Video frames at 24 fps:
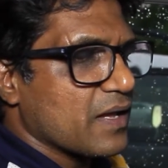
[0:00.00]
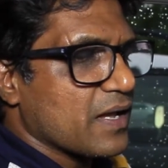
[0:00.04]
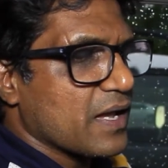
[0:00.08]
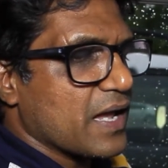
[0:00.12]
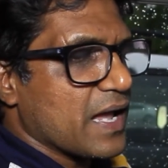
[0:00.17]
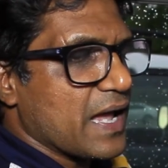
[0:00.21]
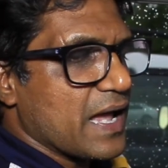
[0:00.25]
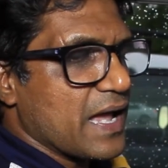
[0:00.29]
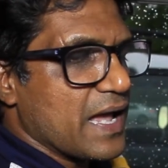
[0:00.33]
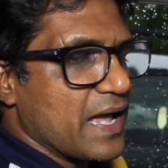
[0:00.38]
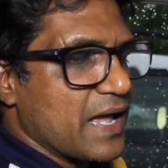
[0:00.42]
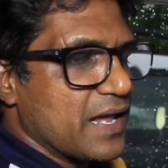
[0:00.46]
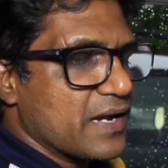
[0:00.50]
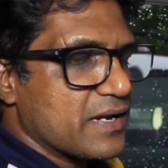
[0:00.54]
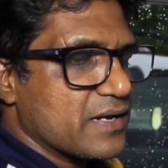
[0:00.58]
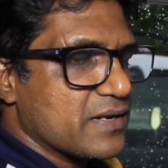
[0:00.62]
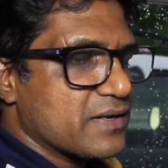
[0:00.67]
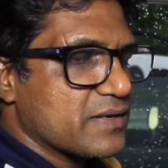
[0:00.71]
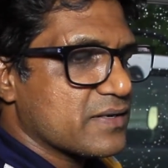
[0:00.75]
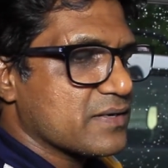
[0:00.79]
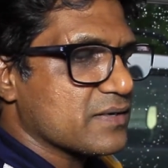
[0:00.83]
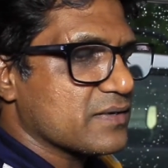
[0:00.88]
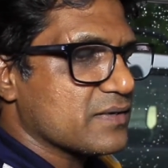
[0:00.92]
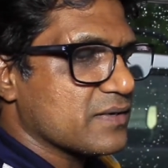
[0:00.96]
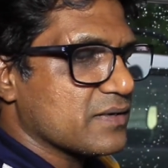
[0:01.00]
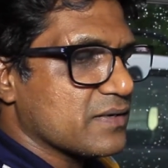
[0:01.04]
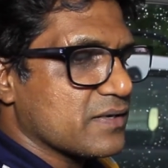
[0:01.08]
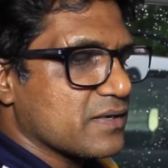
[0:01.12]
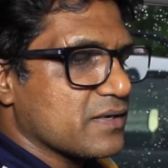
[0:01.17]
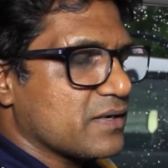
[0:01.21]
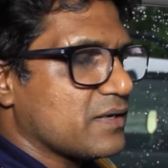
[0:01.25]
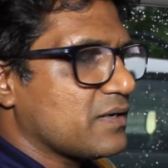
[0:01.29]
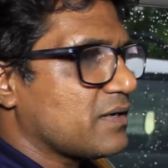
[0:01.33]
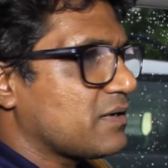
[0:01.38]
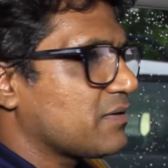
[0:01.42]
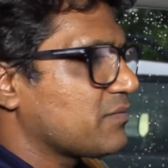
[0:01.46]
and
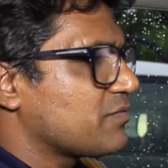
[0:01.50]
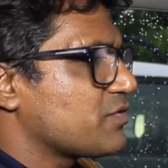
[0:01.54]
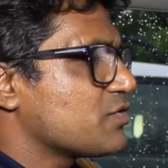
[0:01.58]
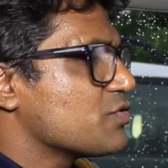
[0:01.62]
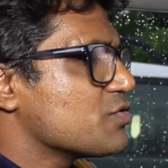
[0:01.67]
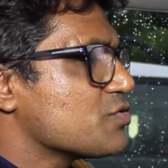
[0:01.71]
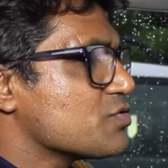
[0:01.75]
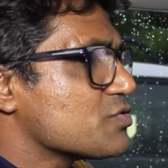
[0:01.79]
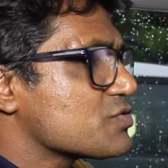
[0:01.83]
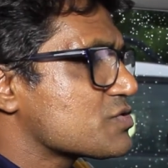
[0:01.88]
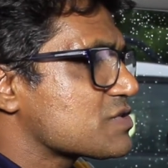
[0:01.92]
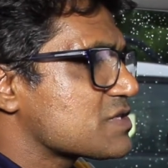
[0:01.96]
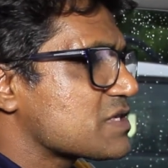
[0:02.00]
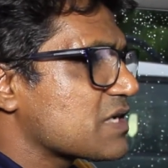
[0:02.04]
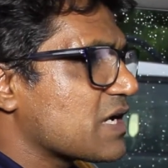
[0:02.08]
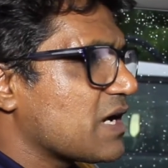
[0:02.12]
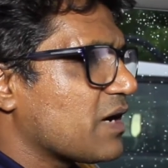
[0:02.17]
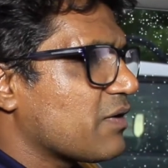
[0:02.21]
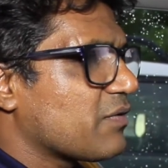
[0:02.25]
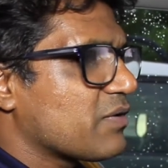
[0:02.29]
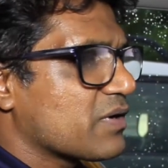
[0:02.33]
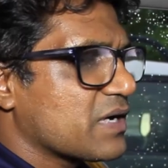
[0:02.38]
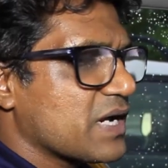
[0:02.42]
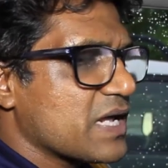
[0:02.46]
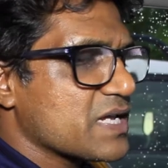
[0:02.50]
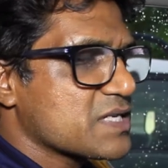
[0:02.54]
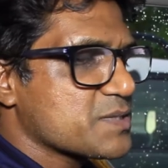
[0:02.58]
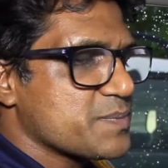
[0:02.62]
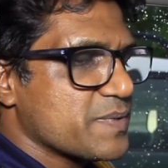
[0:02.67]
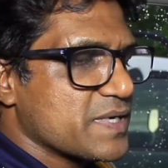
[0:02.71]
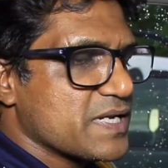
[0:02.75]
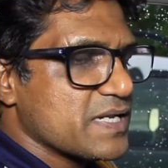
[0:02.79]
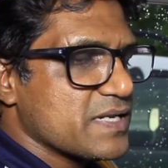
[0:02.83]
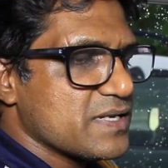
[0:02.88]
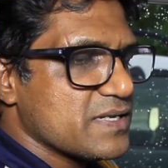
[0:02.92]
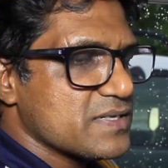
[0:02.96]
uh, used our
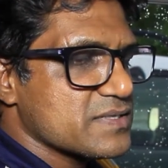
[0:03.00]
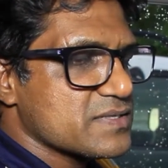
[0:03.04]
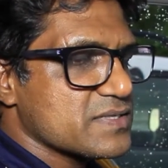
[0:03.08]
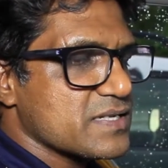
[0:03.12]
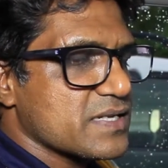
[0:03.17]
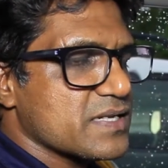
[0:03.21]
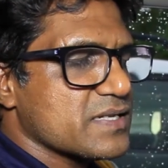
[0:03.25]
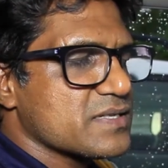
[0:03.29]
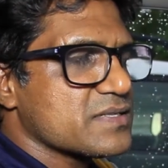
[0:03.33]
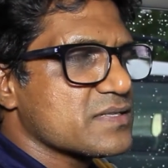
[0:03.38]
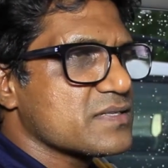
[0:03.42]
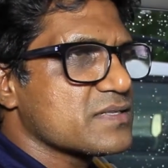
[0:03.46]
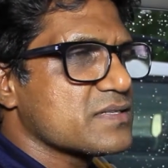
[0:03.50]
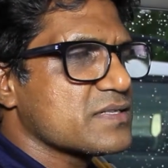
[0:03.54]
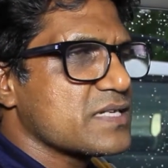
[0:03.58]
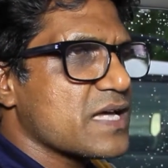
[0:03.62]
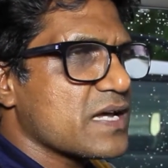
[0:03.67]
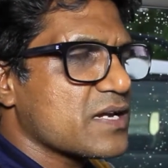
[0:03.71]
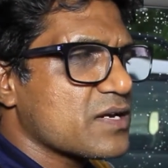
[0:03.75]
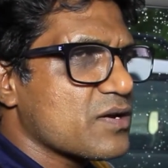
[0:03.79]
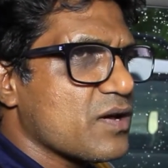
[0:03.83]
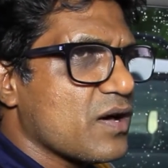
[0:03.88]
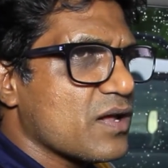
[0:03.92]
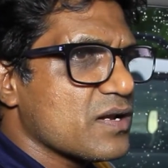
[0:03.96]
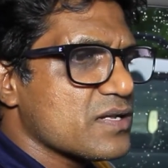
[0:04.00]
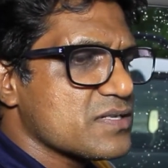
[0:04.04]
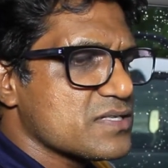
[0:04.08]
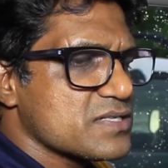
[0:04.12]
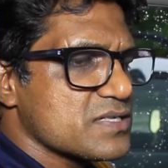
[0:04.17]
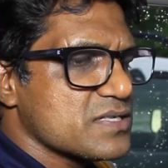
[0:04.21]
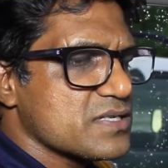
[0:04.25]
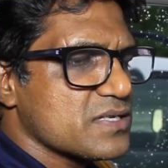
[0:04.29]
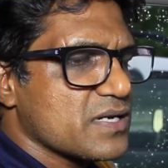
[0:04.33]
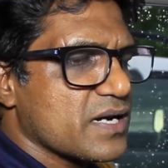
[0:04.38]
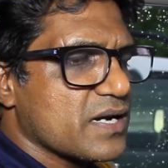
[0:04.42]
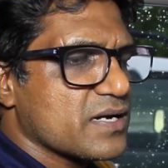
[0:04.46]
expertise in
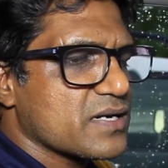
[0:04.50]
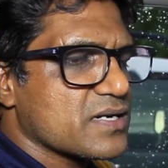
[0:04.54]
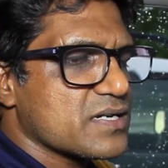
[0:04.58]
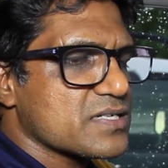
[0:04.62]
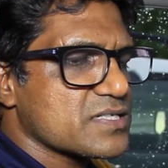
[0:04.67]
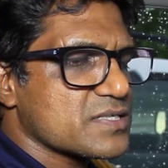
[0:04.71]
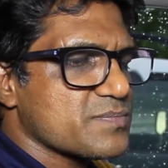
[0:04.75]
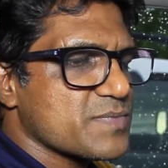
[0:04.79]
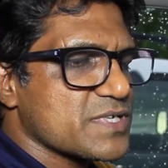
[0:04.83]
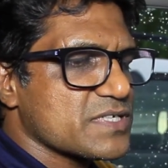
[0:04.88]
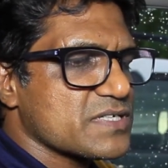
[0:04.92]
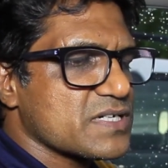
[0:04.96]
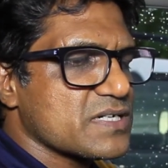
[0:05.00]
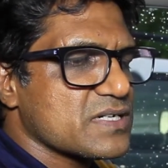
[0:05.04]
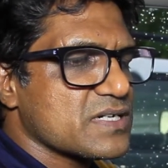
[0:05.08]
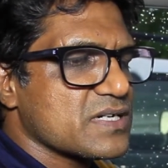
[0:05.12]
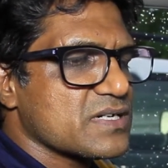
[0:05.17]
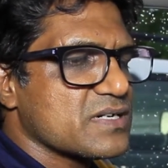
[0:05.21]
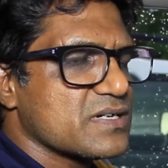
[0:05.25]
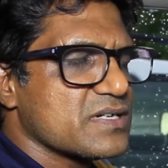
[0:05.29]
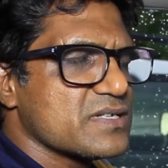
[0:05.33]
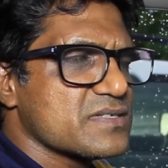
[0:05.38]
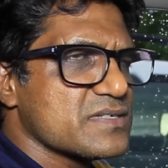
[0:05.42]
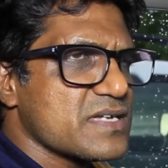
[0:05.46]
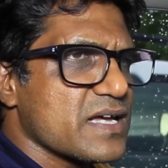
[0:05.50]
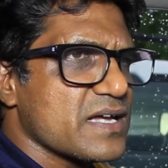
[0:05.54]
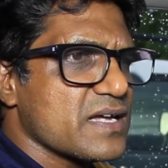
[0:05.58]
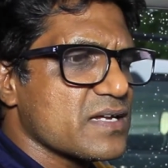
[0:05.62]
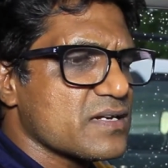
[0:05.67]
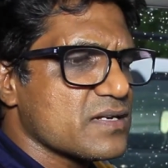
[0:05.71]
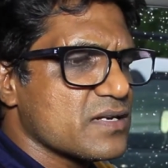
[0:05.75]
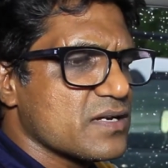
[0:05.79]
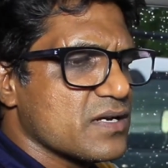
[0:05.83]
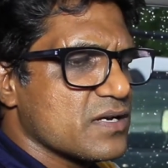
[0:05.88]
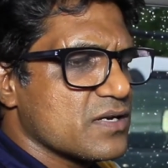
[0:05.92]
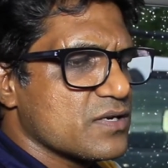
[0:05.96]
technology and customer-centered
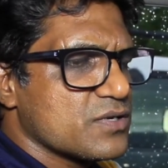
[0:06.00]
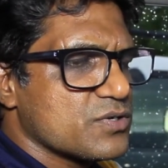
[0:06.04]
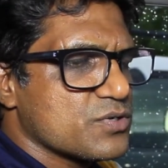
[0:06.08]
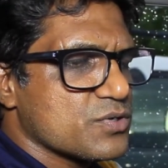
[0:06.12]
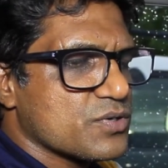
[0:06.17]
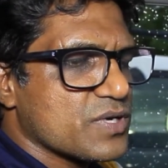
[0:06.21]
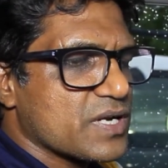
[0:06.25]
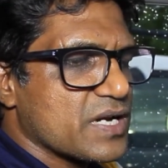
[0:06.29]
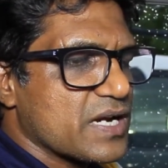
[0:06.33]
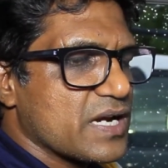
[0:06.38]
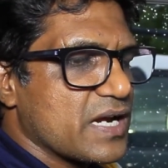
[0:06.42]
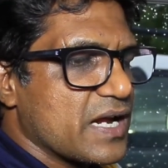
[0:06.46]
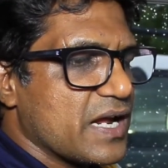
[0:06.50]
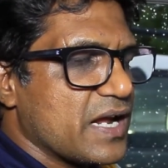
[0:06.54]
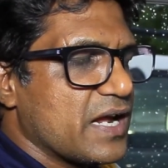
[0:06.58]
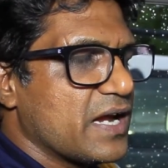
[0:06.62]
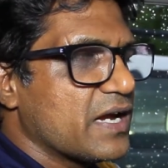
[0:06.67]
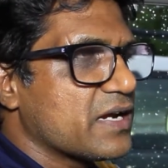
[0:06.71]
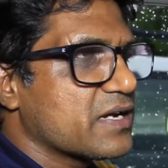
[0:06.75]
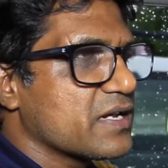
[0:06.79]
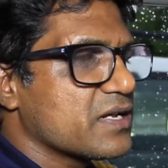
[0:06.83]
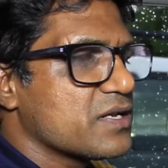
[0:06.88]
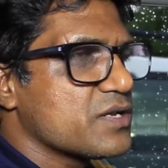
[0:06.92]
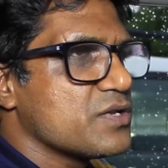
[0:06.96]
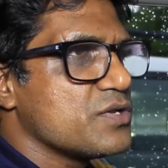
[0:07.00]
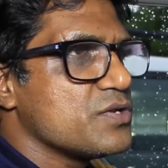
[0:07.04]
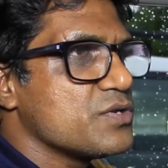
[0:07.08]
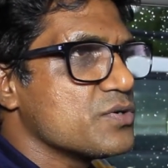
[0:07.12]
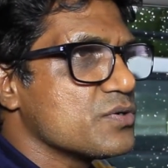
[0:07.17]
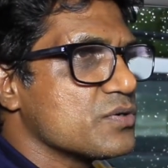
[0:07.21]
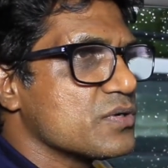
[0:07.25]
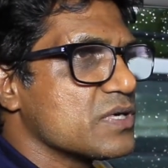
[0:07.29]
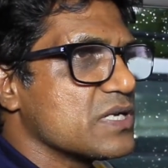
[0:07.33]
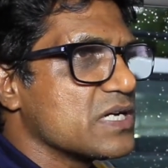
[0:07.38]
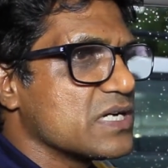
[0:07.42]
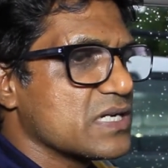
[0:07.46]
design to create a
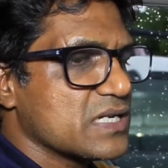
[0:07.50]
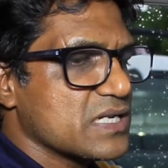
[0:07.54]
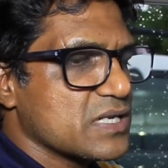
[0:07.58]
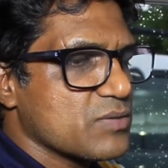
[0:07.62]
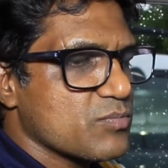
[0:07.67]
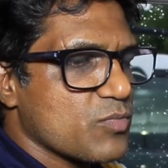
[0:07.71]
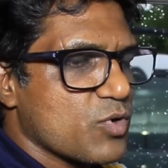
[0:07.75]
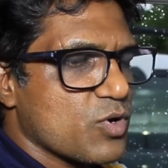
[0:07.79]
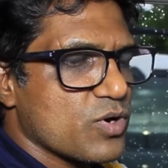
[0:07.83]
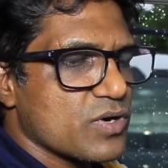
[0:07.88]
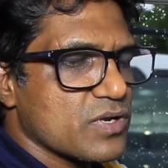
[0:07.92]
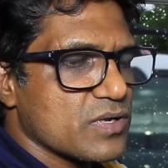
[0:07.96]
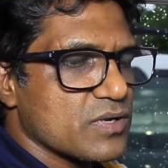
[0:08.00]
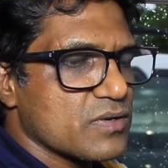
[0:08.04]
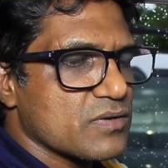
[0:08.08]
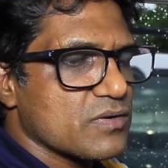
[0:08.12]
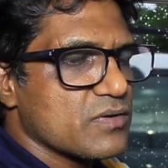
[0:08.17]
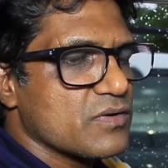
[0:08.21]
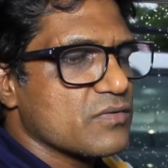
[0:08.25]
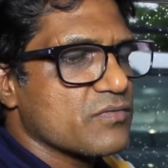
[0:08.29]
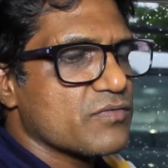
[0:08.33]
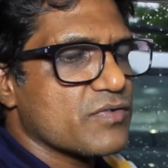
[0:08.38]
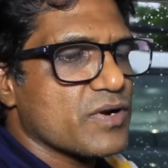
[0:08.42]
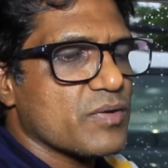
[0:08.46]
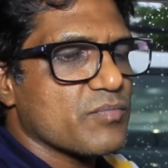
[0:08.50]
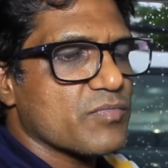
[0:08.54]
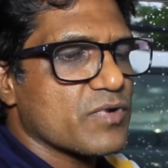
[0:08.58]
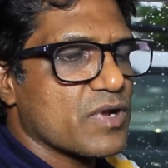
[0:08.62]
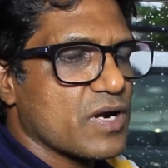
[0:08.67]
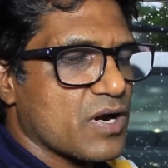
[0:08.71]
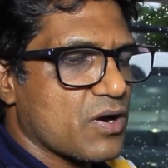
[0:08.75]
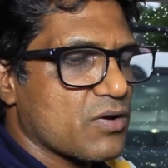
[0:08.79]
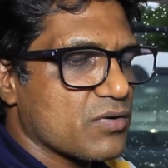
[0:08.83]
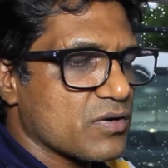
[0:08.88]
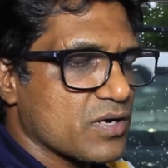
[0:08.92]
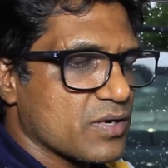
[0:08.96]
new learning model from
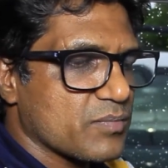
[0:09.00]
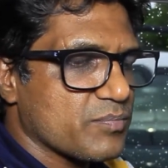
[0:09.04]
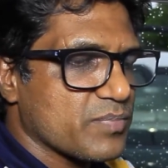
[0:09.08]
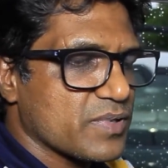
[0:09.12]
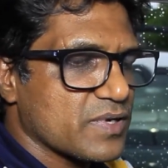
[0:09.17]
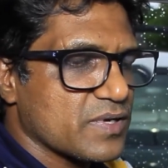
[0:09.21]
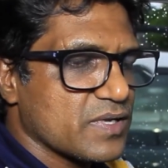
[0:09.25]
ground up.